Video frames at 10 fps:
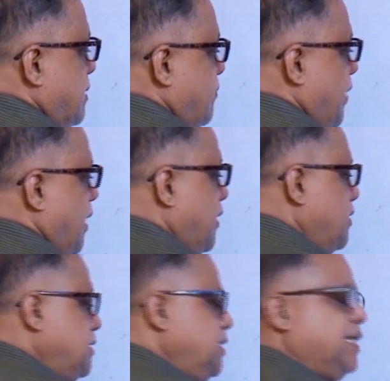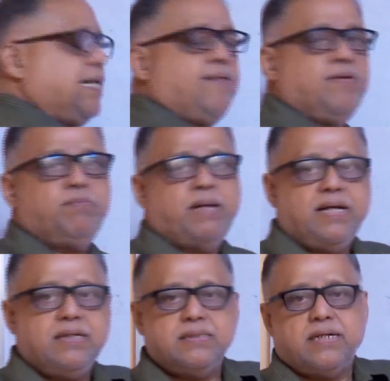We are using a travel
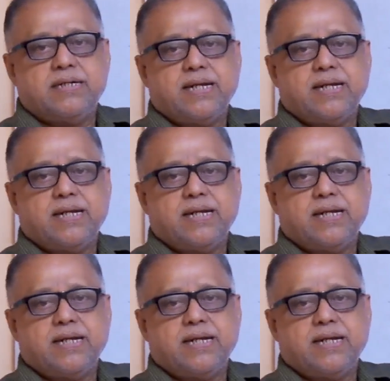bag. The